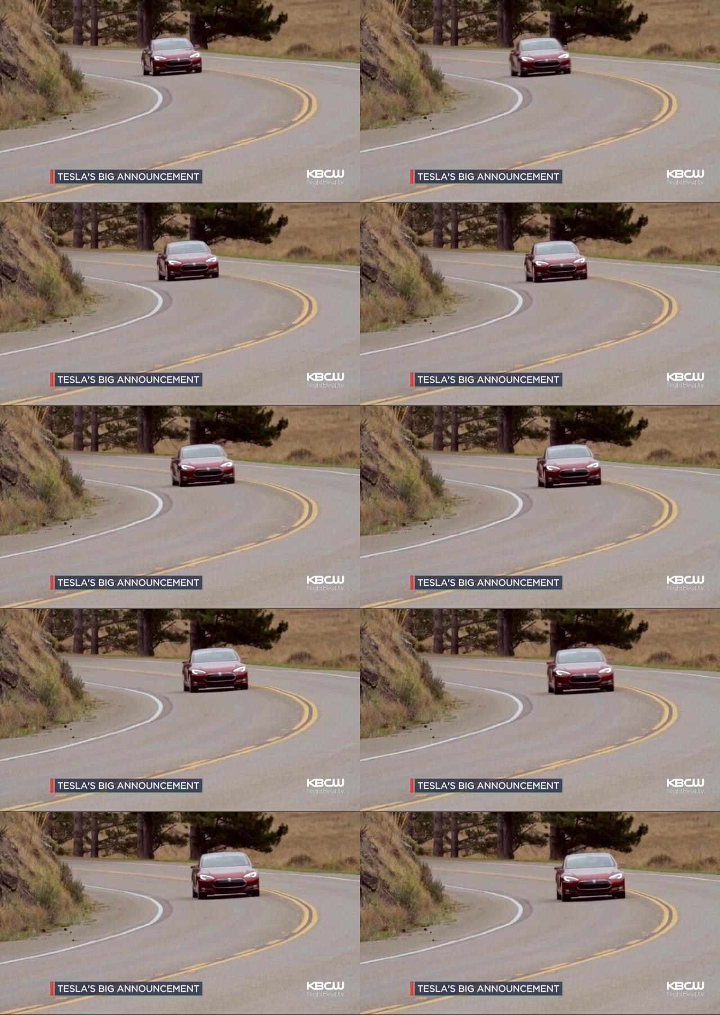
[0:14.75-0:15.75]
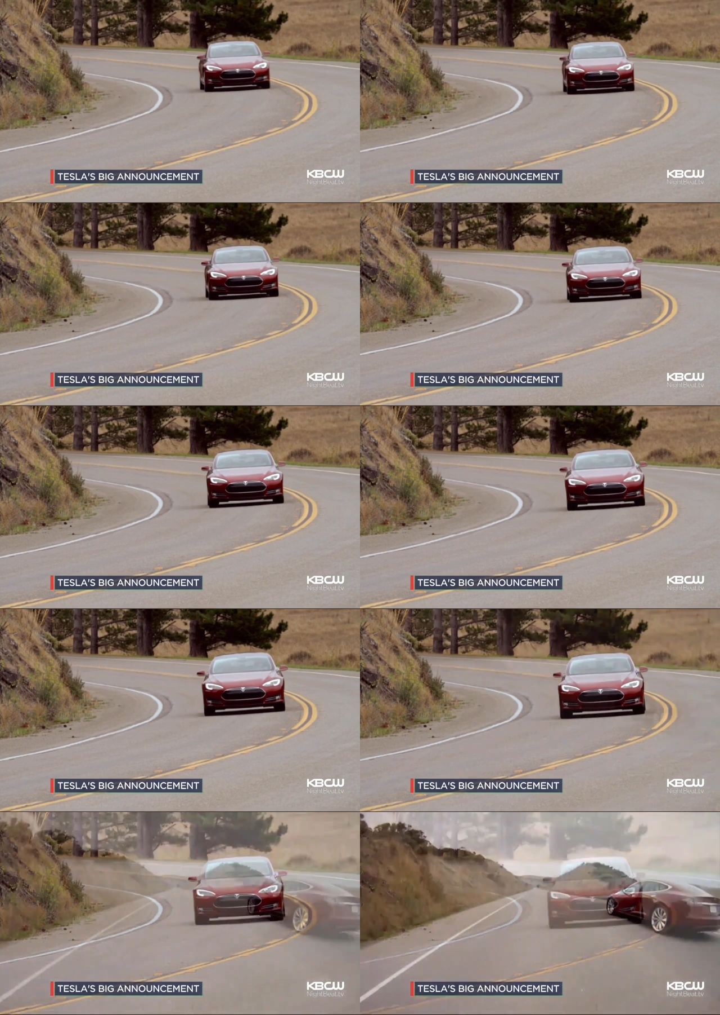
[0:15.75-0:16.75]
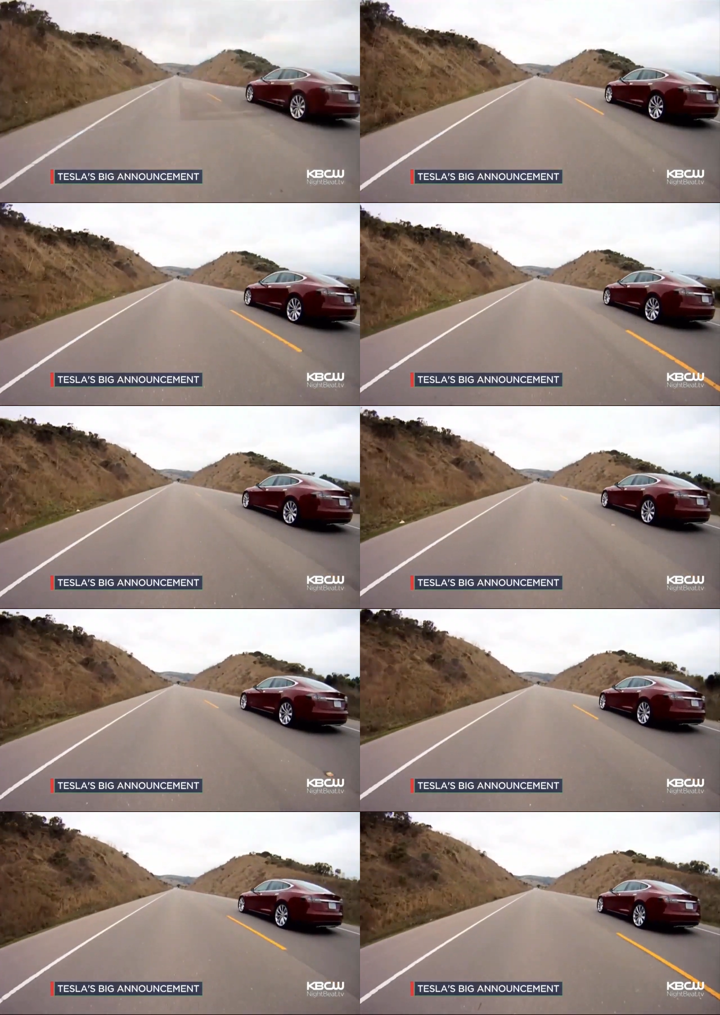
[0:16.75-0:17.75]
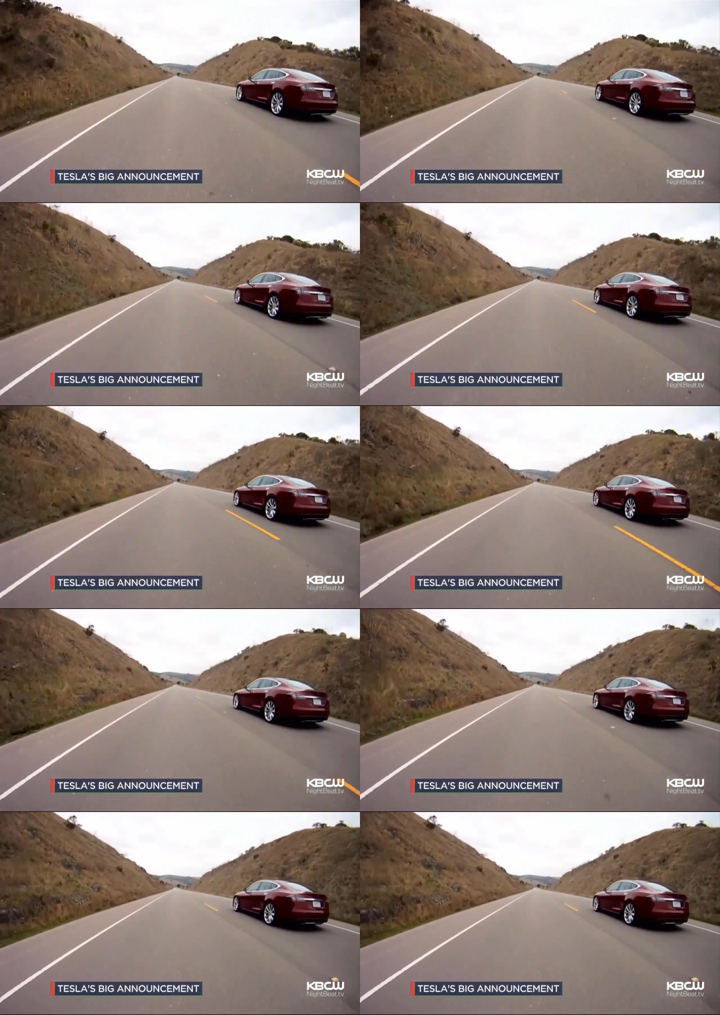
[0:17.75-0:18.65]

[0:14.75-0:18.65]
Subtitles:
(no speaker visible)